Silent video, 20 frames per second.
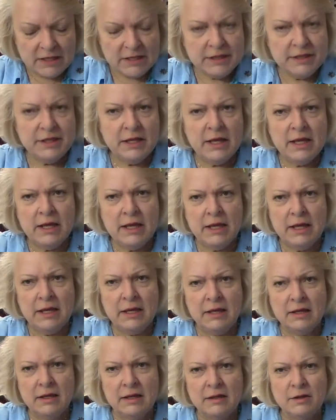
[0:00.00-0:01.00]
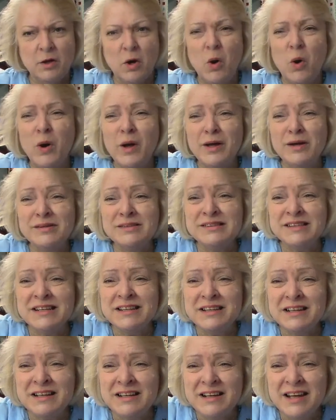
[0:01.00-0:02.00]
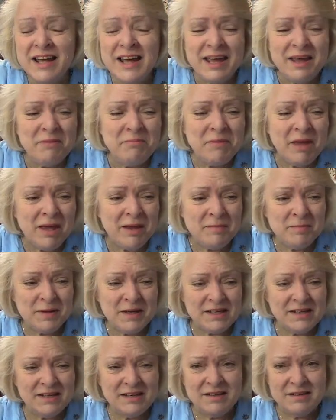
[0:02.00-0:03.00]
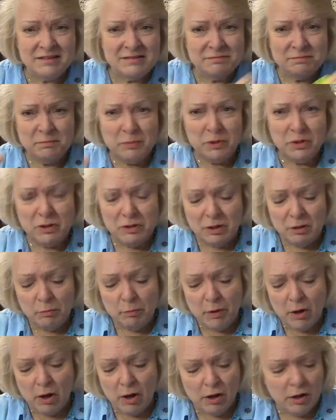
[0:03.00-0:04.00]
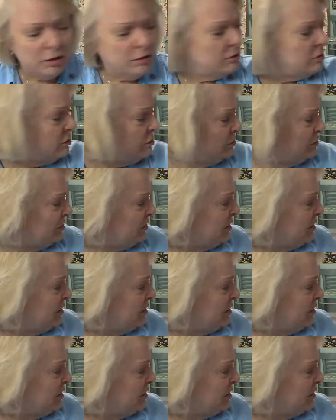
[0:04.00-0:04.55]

the the oils in the clay maybe pull apart or